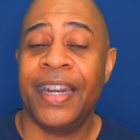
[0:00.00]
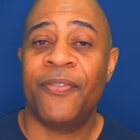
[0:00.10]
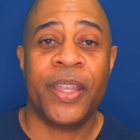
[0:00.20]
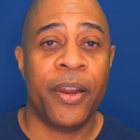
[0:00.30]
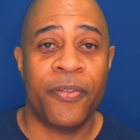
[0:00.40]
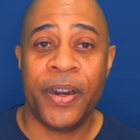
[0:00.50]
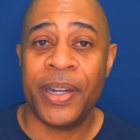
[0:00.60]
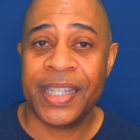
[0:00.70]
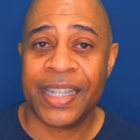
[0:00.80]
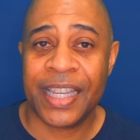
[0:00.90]
And if they are very
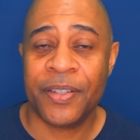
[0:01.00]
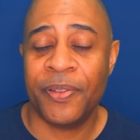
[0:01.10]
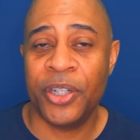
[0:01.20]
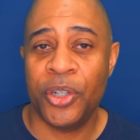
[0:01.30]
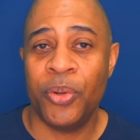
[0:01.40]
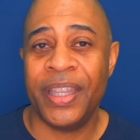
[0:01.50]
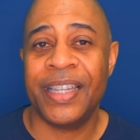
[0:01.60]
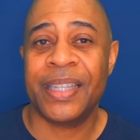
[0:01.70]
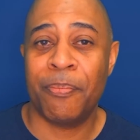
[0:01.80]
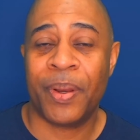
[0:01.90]
successful in doing
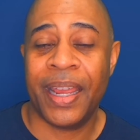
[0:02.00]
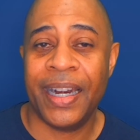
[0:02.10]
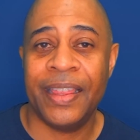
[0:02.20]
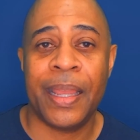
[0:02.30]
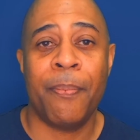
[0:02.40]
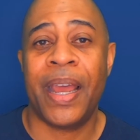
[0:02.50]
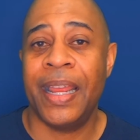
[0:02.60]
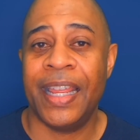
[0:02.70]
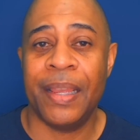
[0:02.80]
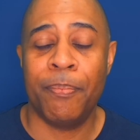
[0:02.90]
this and planning, they
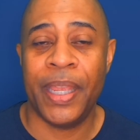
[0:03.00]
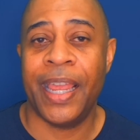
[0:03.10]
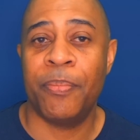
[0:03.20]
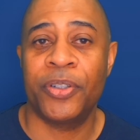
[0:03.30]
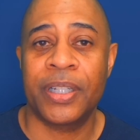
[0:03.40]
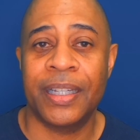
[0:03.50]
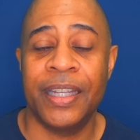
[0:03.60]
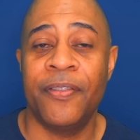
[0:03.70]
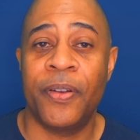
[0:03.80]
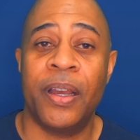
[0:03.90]
might be able to
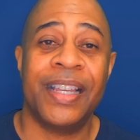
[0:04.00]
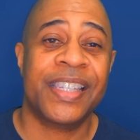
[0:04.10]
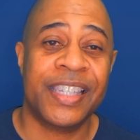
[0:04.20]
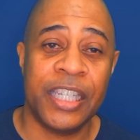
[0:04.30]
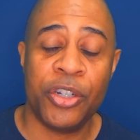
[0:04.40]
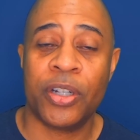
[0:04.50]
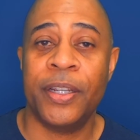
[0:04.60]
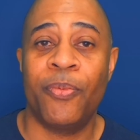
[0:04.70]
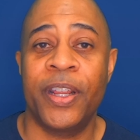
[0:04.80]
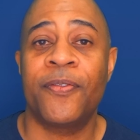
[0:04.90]
live essentially
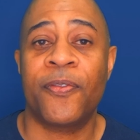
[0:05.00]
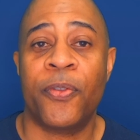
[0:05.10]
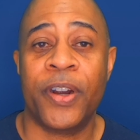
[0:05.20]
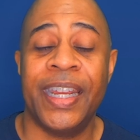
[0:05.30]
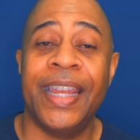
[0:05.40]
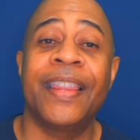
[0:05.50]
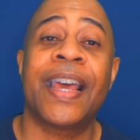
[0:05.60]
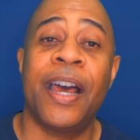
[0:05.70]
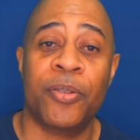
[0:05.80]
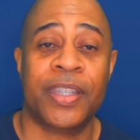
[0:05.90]
rent-free in the
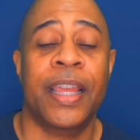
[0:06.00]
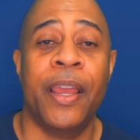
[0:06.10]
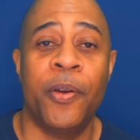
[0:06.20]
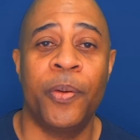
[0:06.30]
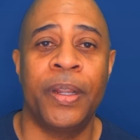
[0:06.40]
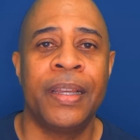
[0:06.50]
house they own.